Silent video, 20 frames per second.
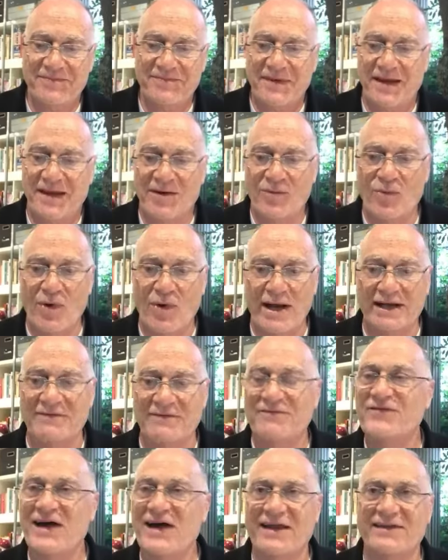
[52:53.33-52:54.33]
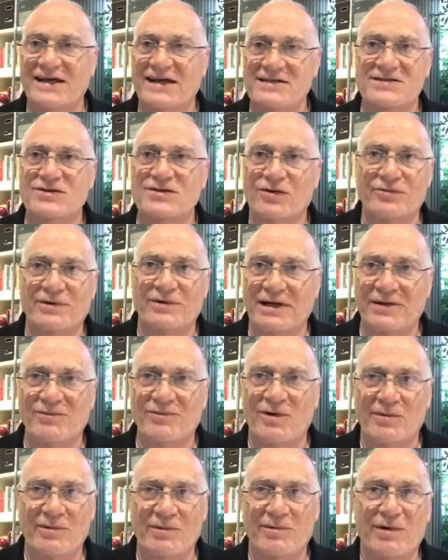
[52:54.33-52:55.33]
when in fact that's not really
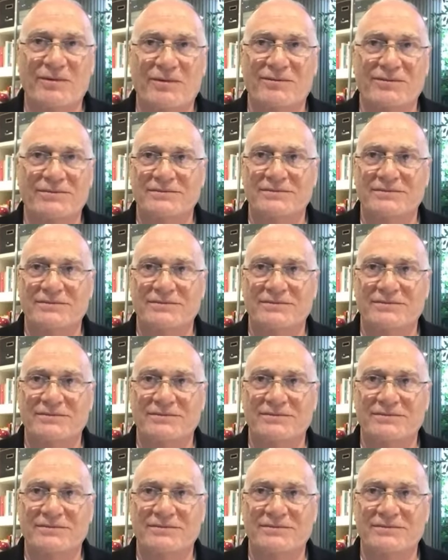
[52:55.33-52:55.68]
what we want.